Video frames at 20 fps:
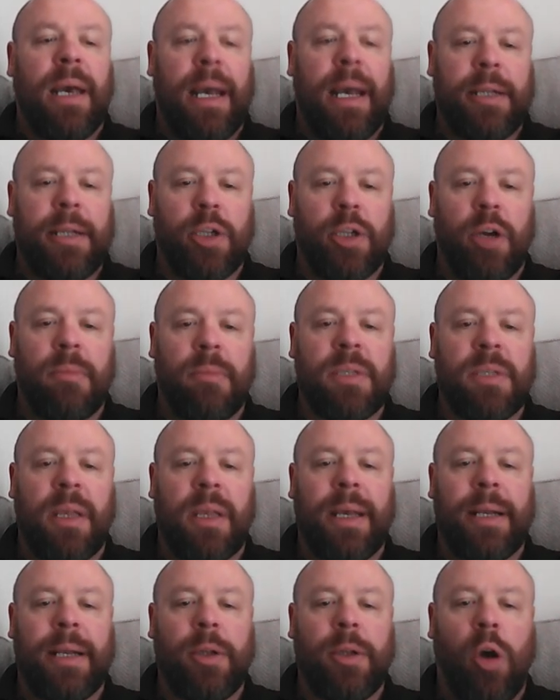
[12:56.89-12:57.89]
in terms of
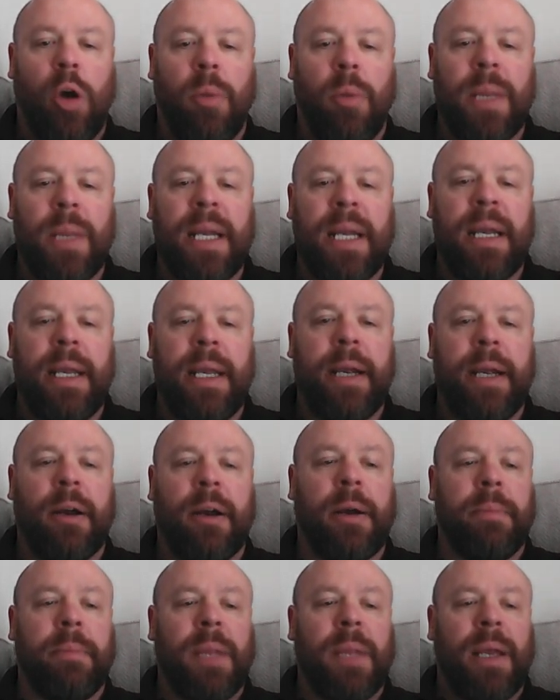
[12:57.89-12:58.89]
the anomaly
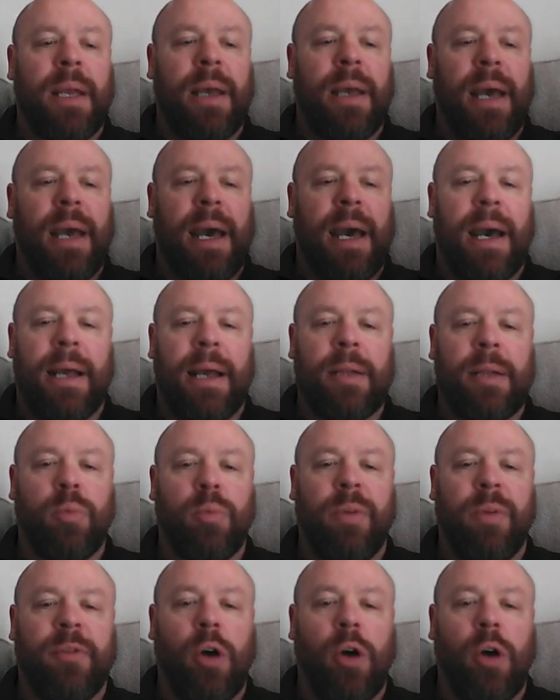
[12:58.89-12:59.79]
here. And we've